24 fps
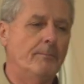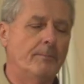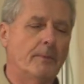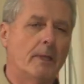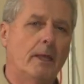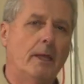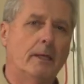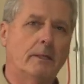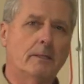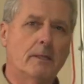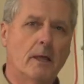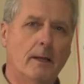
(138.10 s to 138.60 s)

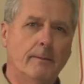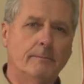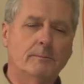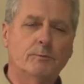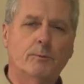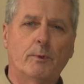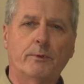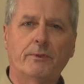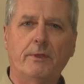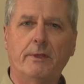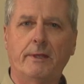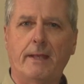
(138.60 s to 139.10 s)
It comes
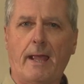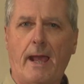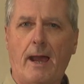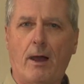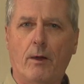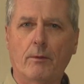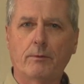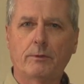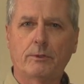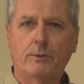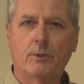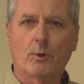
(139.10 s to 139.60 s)
with an
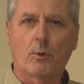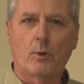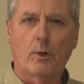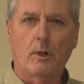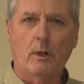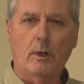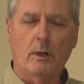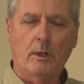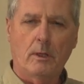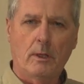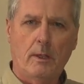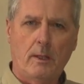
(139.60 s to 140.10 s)

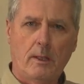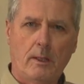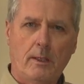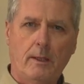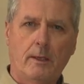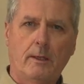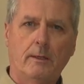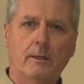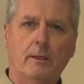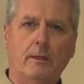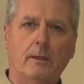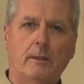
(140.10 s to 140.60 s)
outdoor
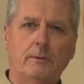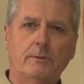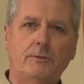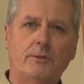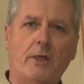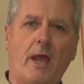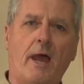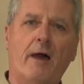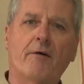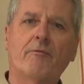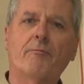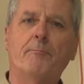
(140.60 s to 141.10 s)

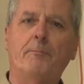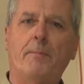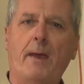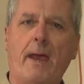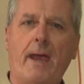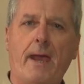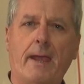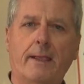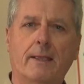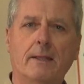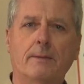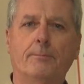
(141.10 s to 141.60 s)
chaff
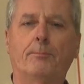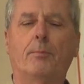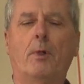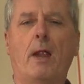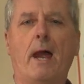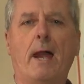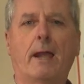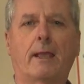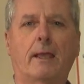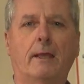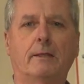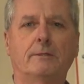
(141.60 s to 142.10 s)
bag and
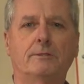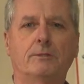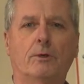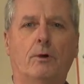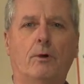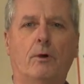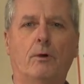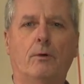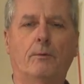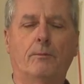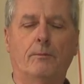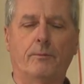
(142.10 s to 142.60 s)
bracket,
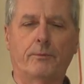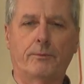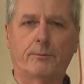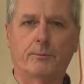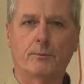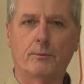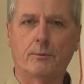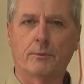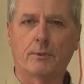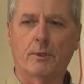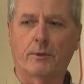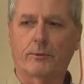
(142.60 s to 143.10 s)
so
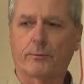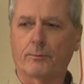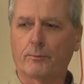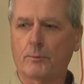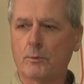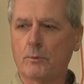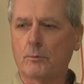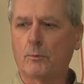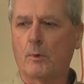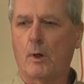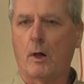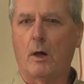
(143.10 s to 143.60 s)
through the
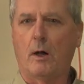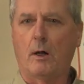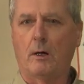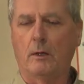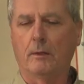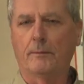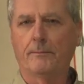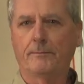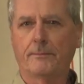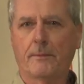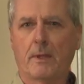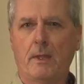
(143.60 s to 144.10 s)
through
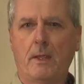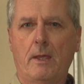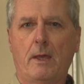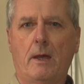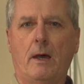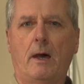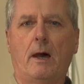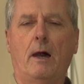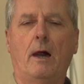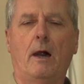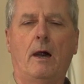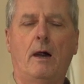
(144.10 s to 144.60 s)
wall,
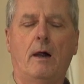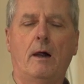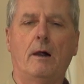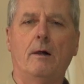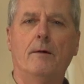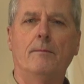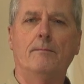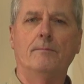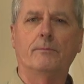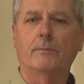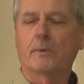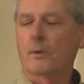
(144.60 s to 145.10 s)

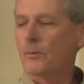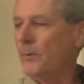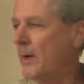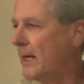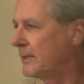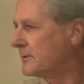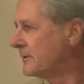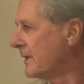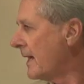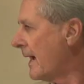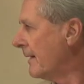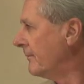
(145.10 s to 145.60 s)
we
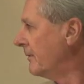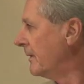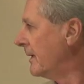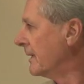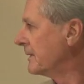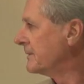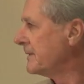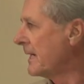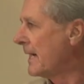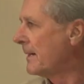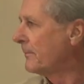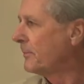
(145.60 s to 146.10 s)
actually have an
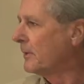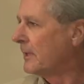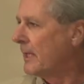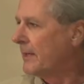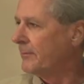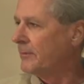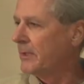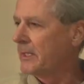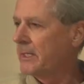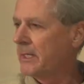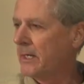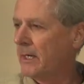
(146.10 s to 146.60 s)
example
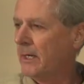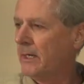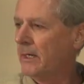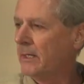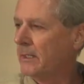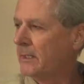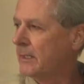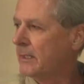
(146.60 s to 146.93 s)
of it here.